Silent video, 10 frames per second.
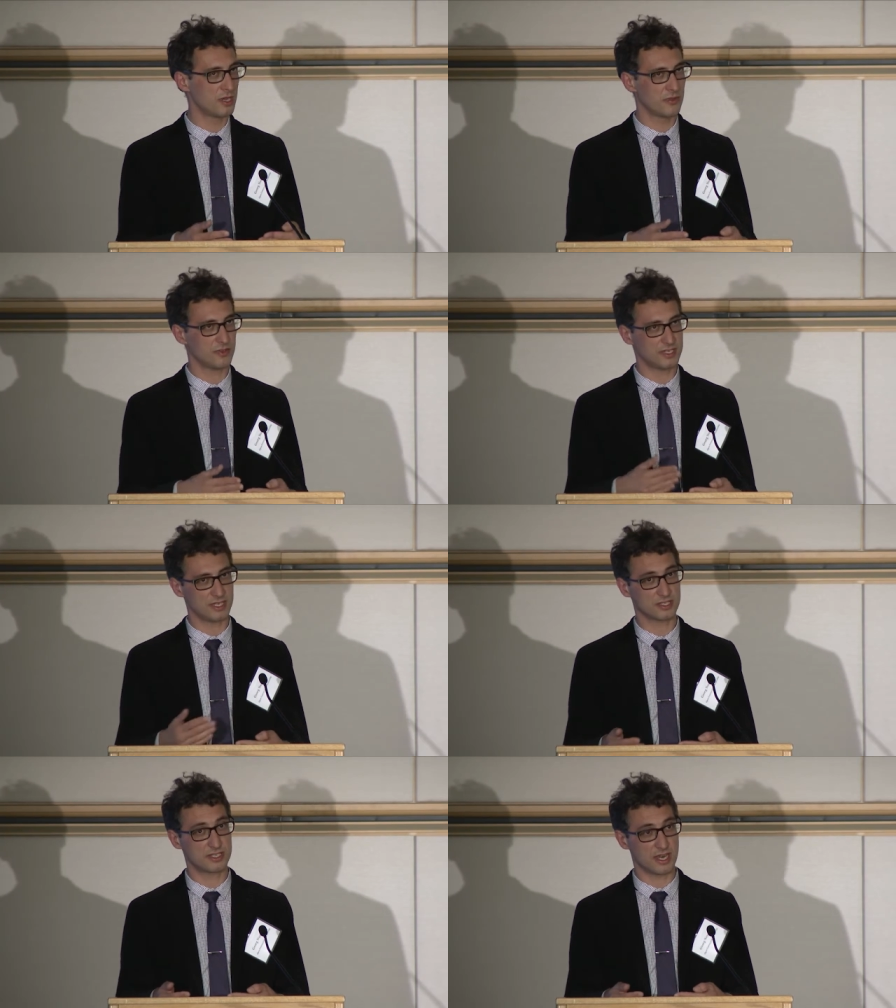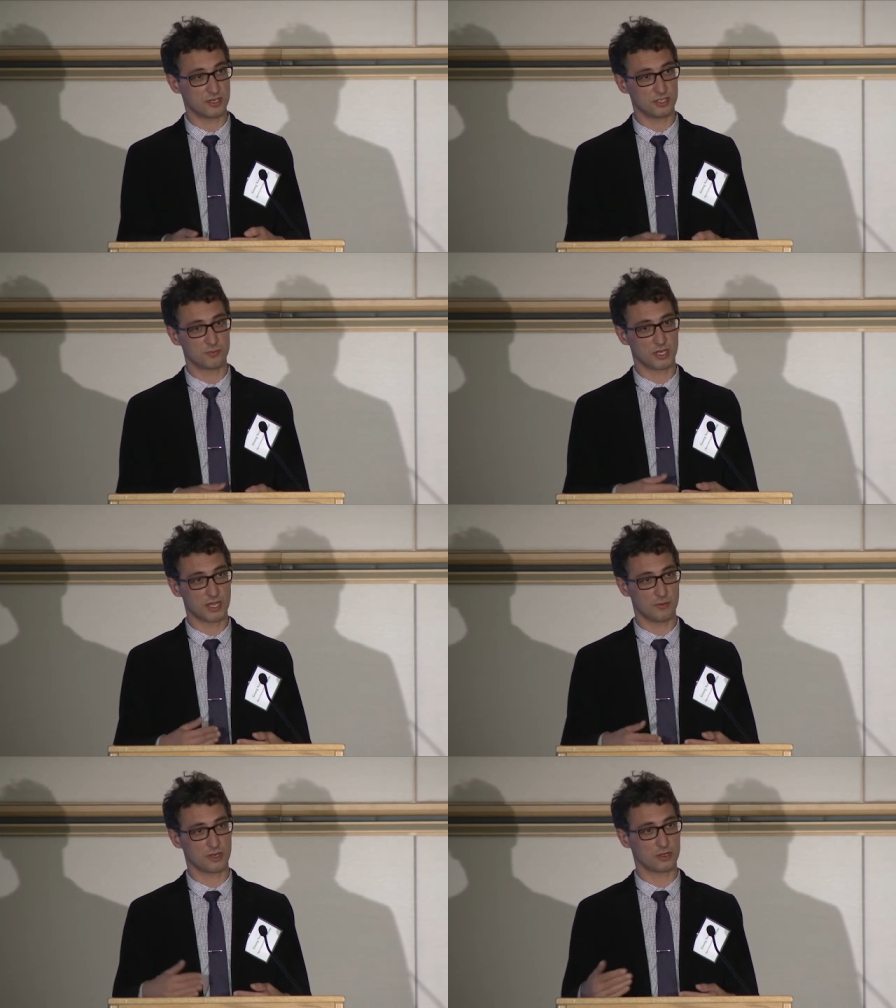the data standard is
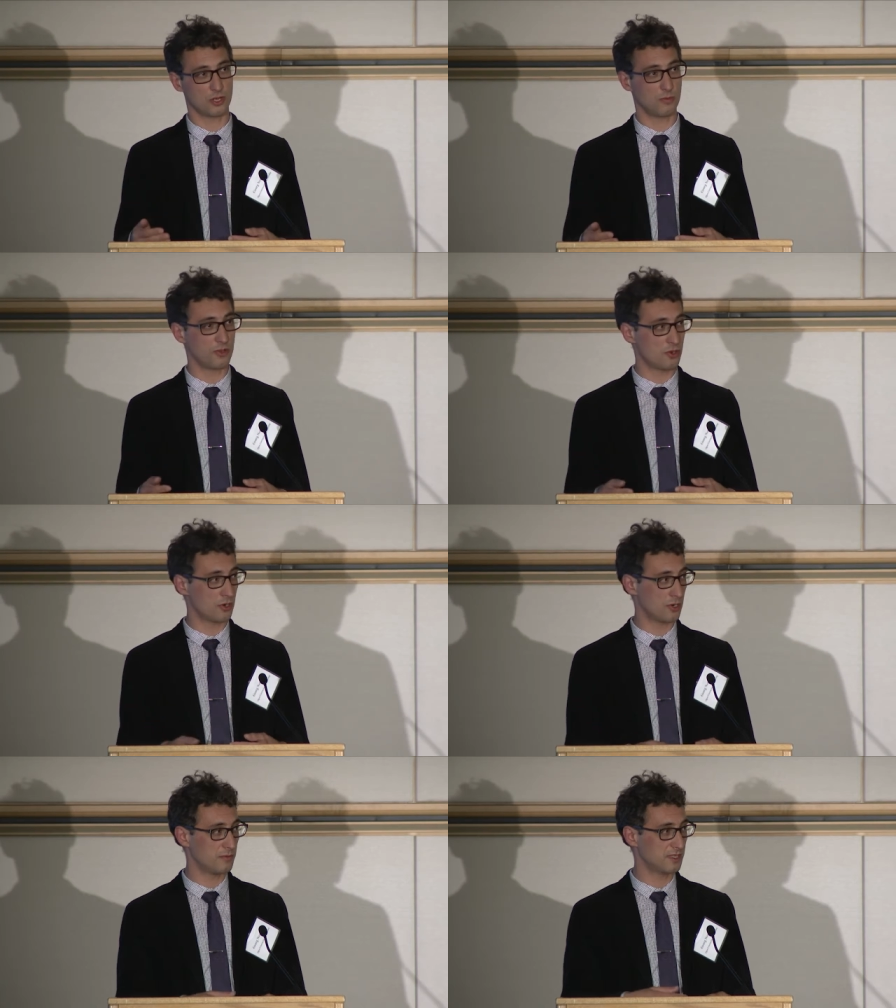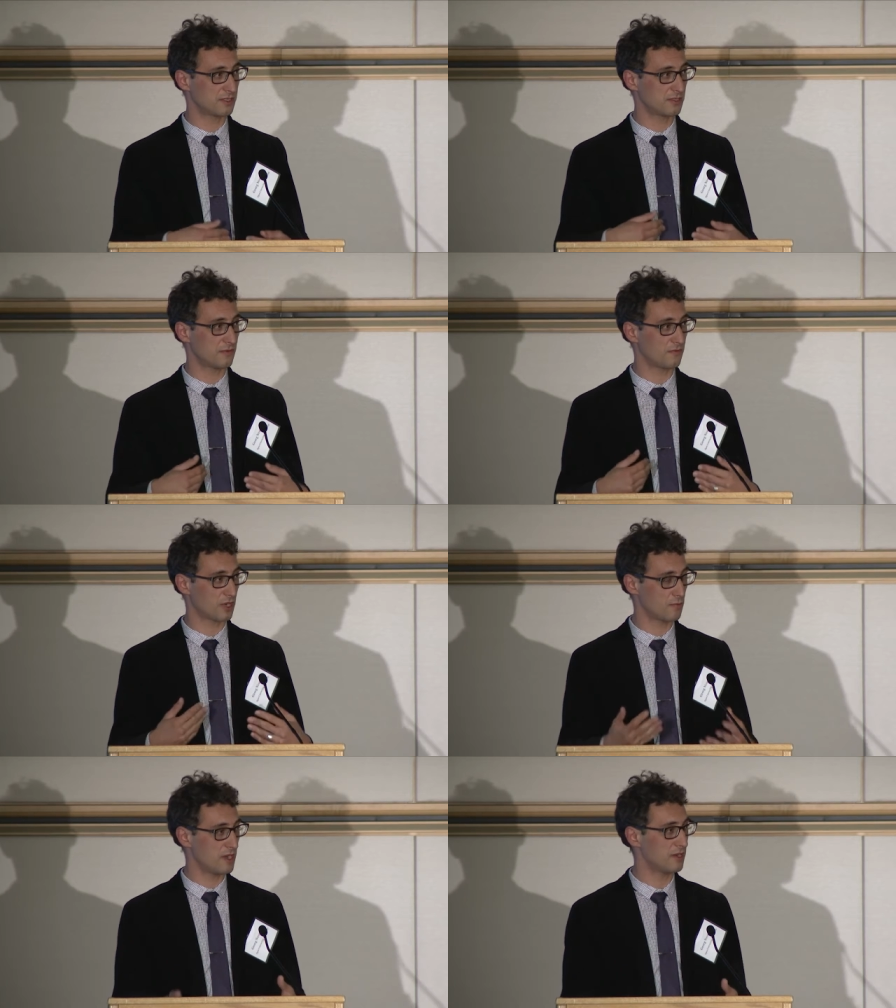becoming a global norm. It's sort of
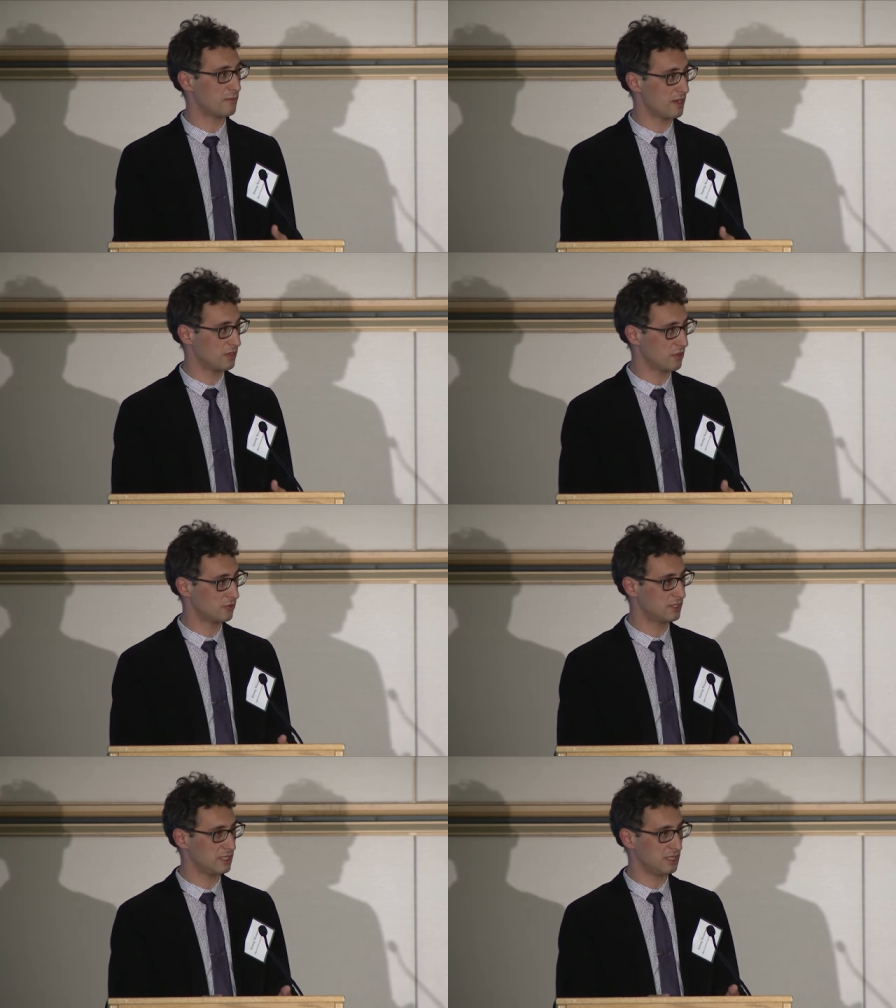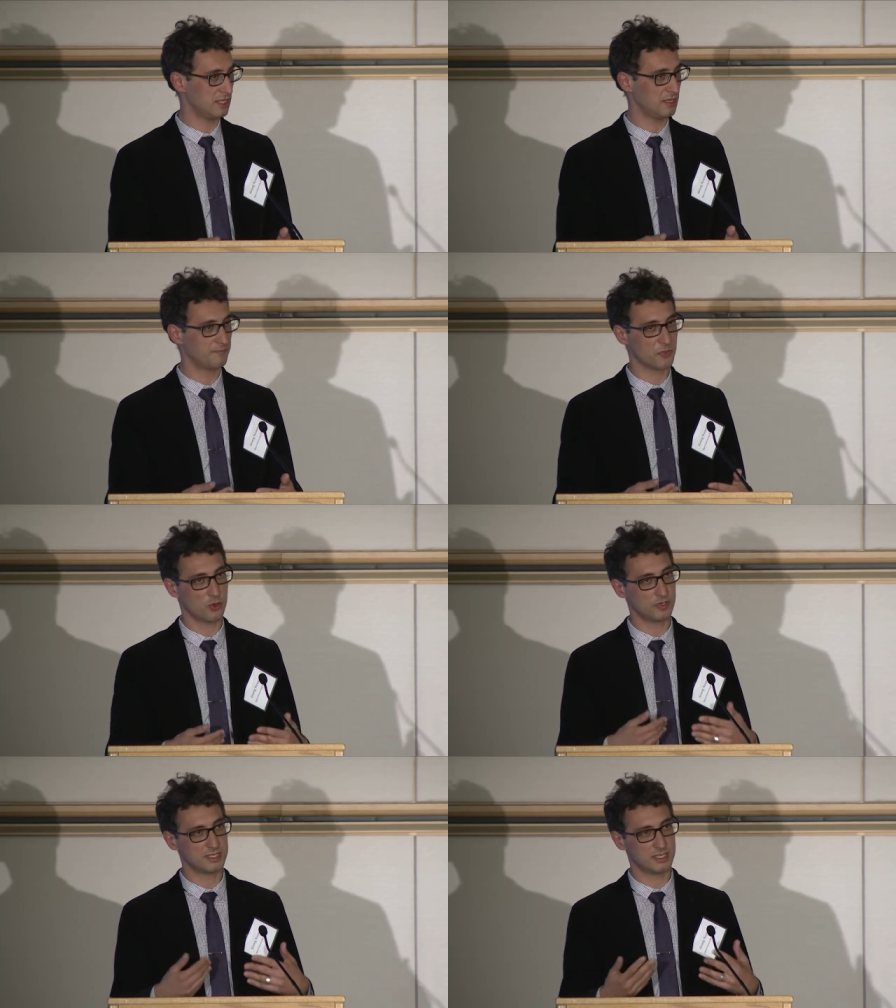recommended by the
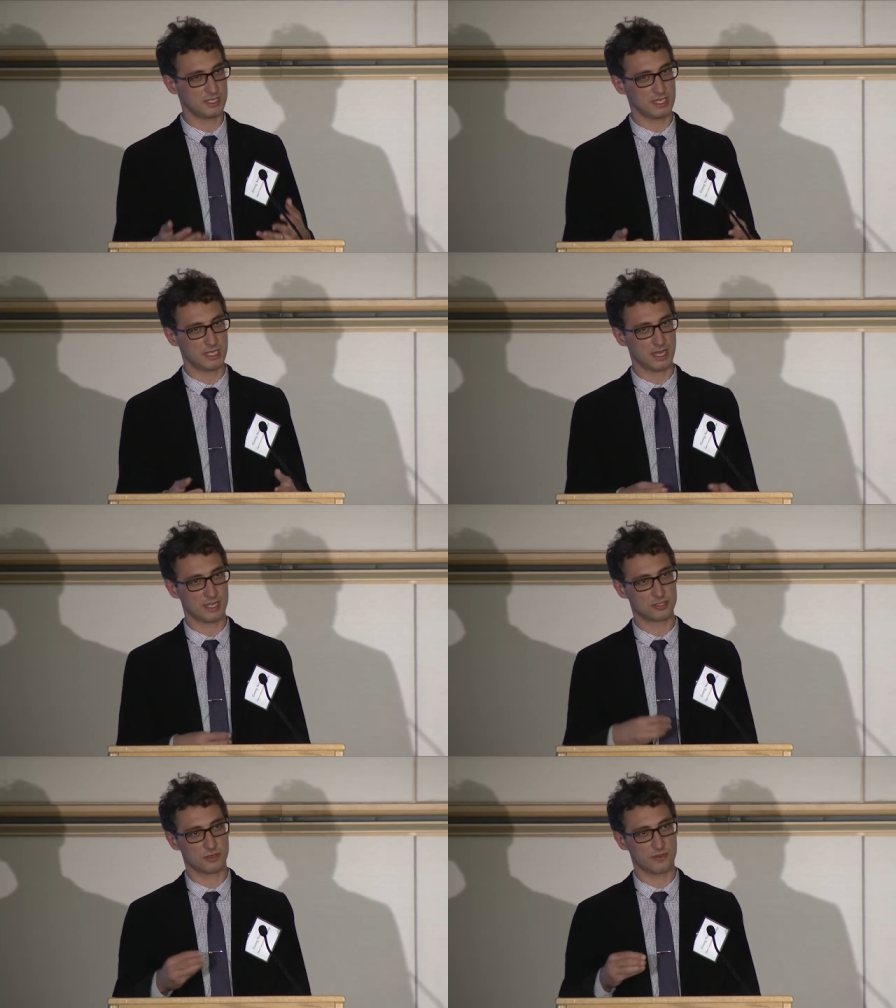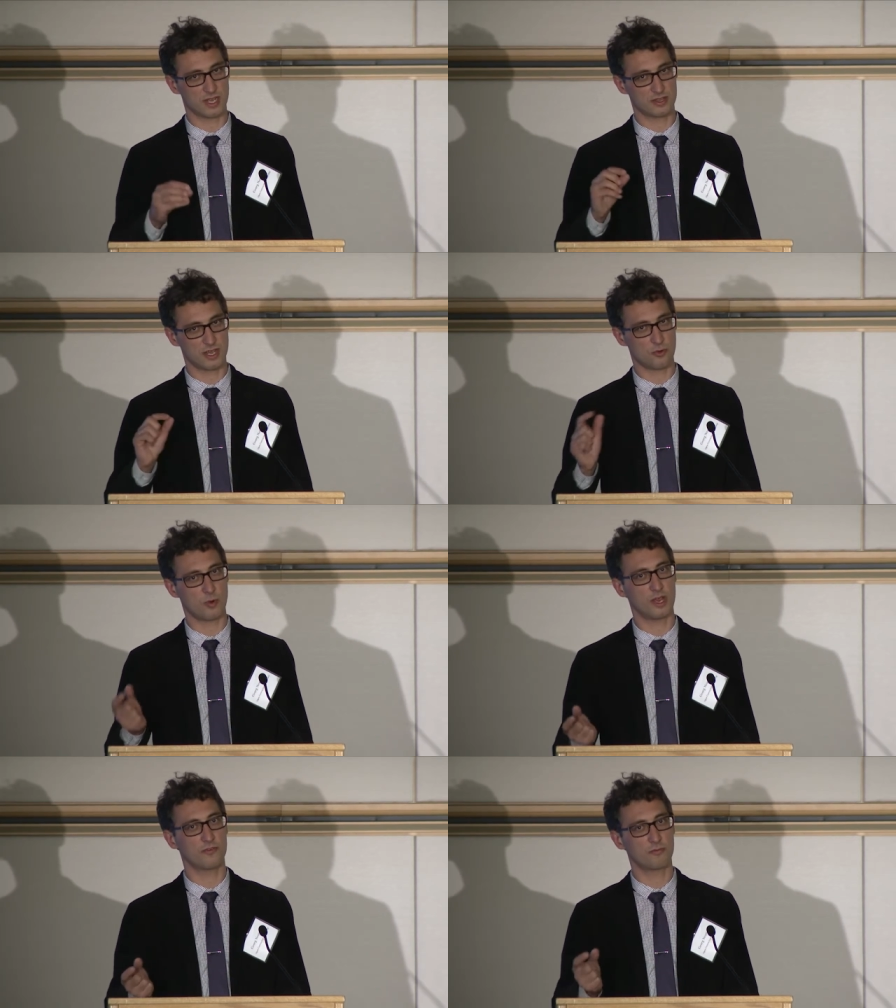OECD as sort of like their
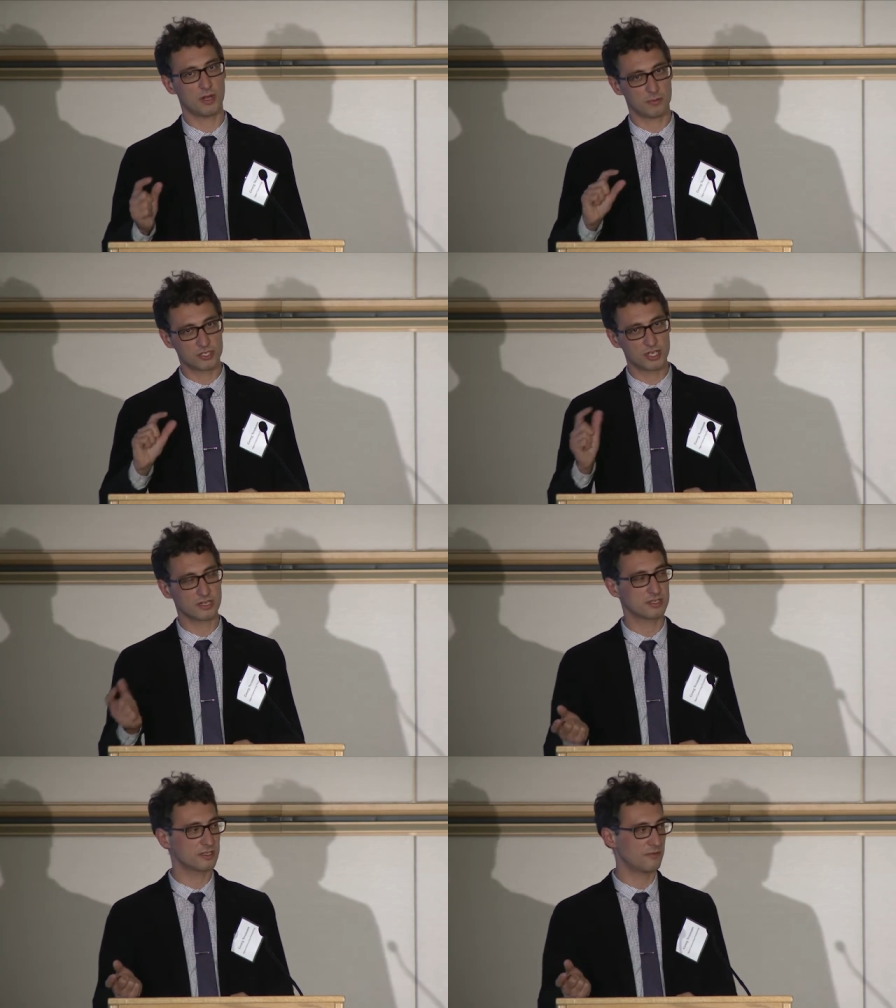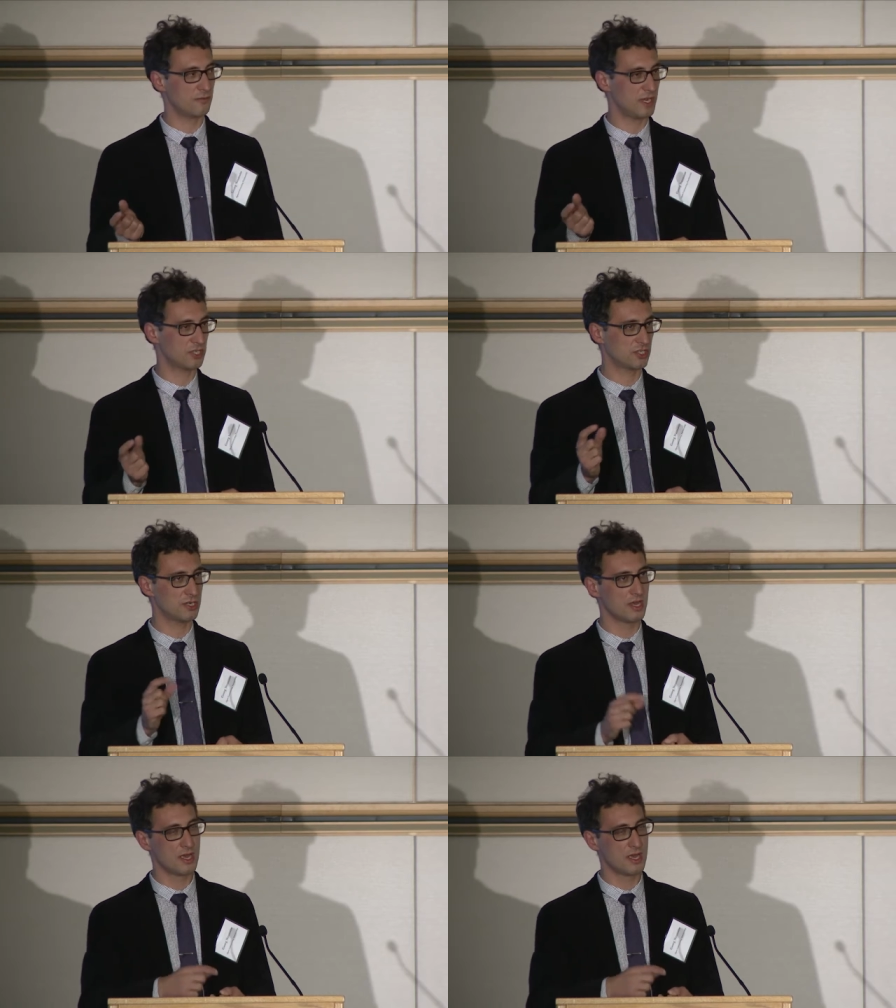way of publishing this information.